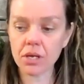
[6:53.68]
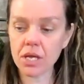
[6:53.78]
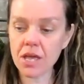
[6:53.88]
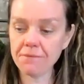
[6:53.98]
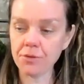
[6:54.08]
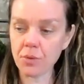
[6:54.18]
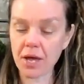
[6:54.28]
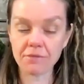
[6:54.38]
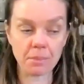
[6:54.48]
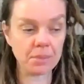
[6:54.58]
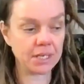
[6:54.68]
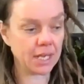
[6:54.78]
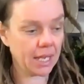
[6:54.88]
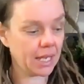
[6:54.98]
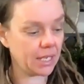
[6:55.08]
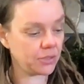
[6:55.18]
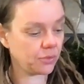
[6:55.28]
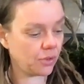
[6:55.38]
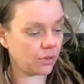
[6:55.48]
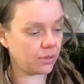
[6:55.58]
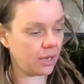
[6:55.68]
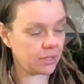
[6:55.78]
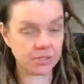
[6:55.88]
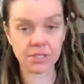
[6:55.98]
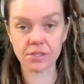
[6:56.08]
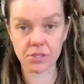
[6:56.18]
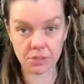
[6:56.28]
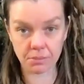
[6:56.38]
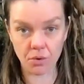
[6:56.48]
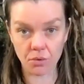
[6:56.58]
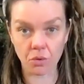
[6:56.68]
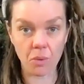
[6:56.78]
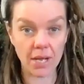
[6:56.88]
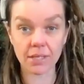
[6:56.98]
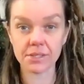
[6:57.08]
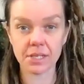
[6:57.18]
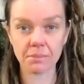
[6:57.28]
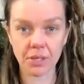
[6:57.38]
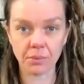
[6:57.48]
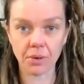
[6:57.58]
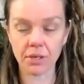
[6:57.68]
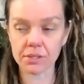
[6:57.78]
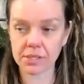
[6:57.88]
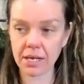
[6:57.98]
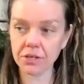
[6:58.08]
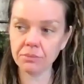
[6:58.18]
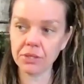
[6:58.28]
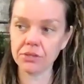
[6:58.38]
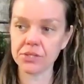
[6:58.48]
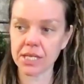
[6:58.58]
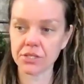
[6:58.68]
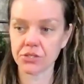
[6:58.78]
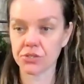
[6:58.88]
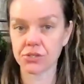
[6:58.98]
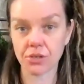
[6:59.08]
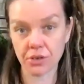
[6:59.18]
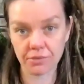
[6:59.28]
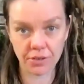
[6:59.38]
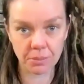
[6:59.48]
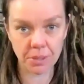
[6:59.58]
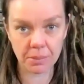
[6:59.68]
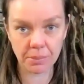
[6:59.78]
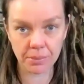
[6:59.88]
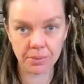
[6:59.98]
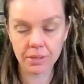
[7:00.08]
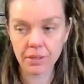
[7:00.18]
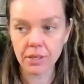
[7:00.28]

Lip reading: if you have a bigger handle on a system or the way that something works, how can we use that to serve other people?